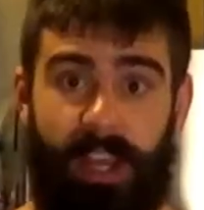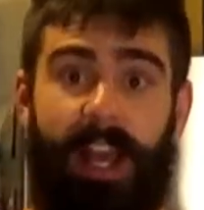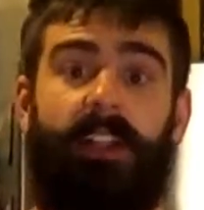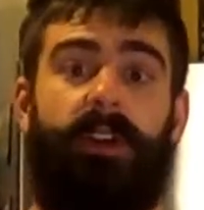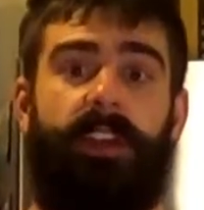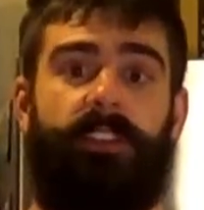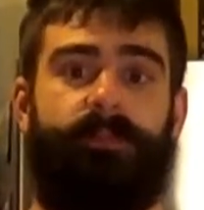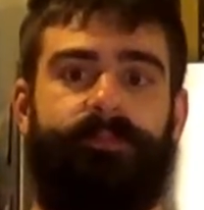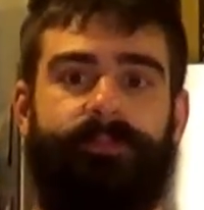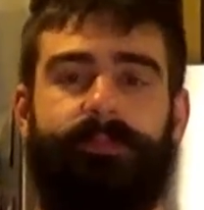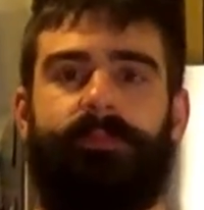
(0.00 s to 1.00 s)
your calories.
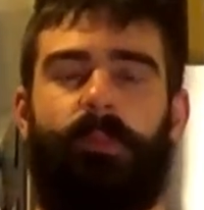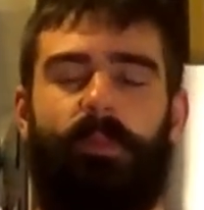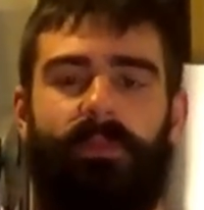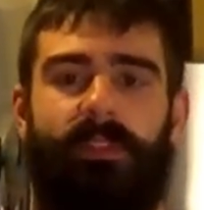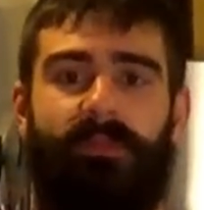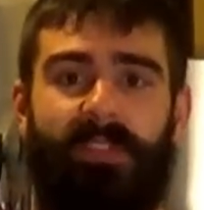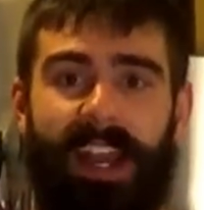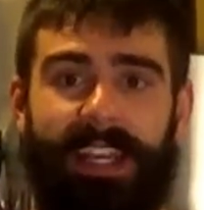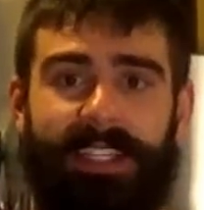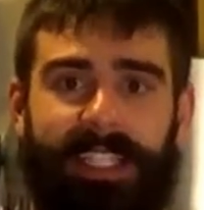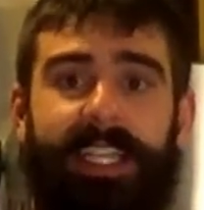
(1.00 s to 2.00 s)

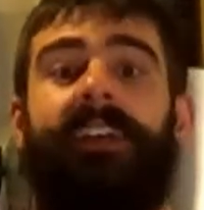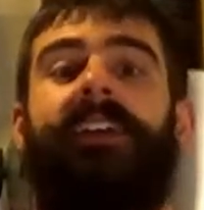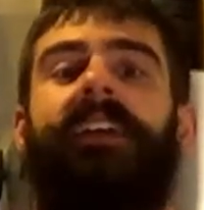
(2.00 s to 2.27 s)
Finally,